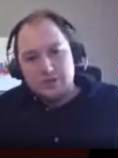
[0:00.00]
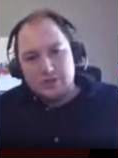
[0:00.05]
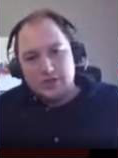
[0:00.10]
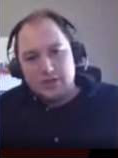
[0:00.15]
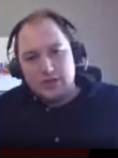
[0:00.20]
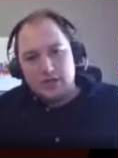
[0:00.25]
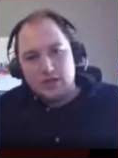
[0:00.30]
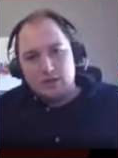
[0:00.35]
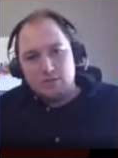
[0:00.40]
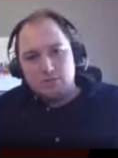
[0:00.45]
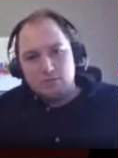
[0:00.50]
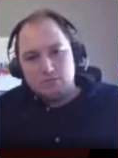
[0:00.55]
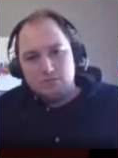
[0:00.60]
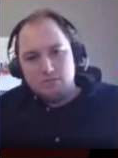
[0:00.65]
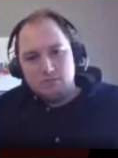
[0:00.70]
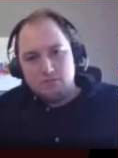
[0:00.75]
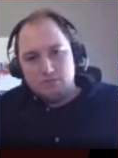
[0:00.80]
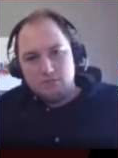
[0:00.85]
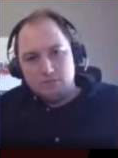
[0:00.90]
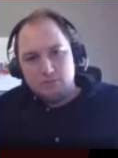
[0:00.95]
Um,
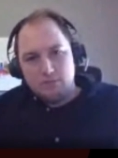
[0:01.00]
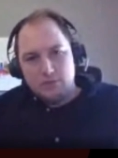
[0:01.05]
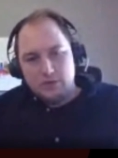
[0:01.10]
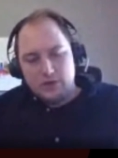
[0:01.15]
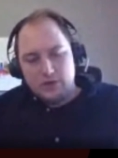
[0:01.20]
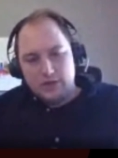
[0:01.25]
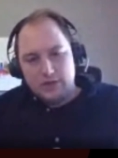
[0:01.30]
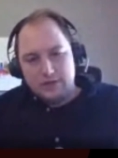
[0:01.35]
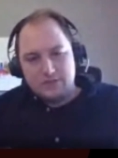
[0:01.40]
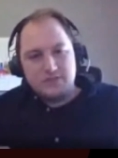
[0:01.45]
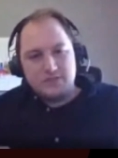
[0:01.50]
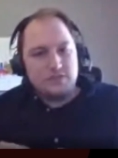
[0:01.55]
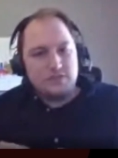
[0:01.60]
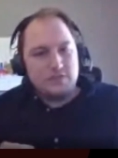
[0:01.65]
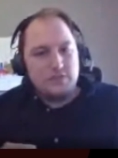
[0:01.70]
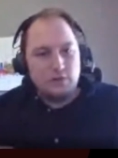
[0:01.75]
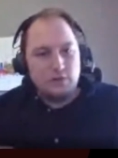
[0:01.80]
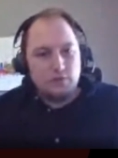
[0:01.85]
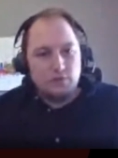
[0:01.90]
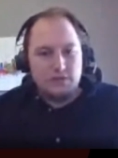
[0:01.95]
it's
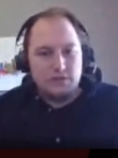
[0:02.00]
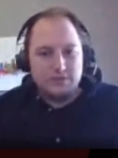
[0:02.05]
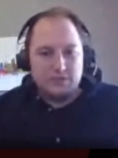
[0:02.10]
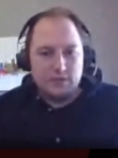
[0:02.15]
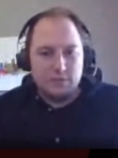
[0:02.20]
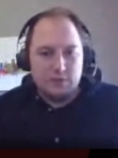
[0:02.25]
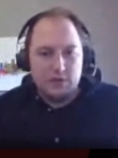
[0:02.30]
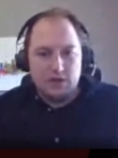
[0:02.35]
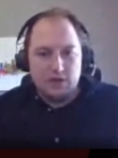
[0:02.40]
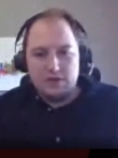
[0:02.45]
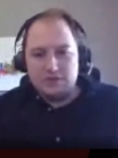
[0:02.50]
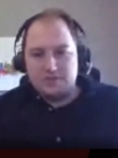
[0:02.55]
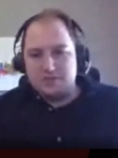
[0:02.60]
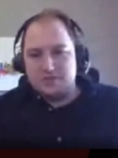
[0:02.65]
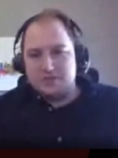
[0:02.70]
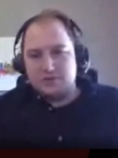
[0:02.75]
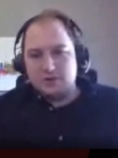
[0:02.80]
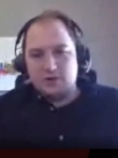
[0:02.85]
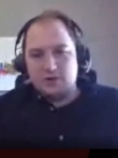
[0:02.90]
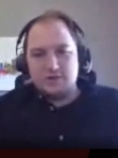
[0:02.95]
still one set of
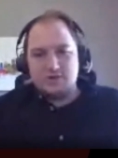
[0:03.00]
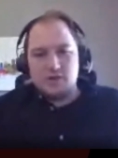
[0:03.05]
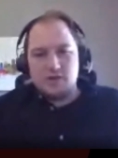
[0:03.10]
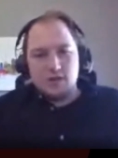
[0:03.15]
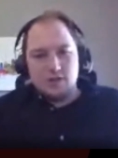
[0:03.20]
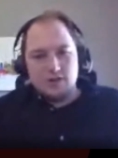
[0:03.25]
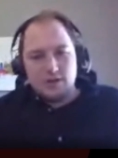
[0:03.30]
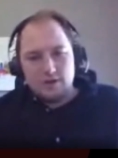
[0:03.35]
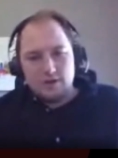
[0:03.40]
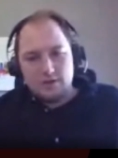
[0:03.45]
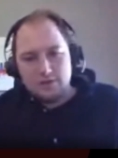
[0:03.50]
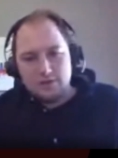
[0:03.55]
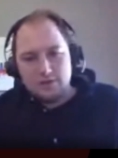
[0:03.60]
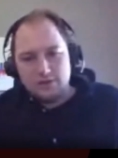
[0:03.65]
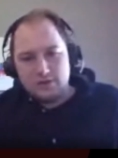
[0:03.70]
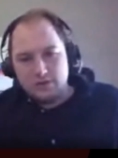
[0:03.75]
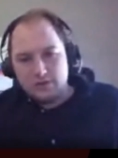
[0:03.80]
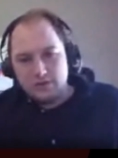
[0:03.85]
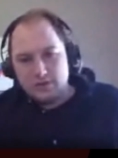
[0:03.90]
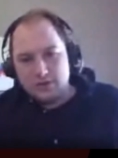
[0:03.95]
policies across all
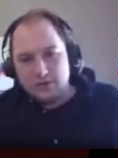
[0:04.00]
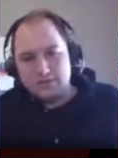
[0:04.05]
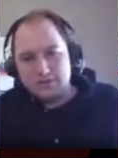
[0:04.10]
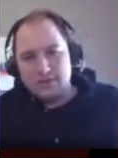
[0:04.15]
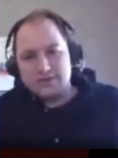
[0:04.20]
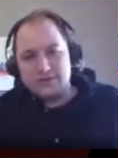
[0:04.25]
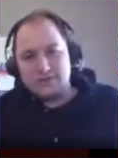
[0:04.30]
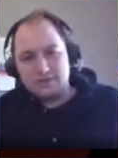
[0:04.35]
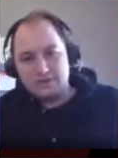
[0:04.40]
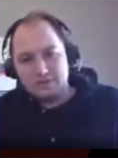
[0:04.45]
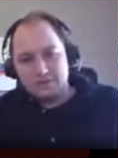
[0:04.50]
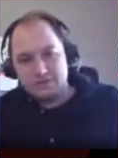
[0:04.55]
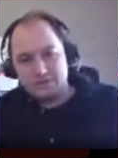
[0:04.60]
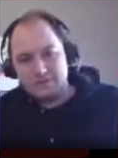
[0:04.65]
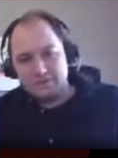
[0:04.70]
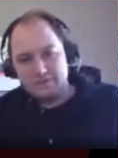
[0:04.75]
all all devices.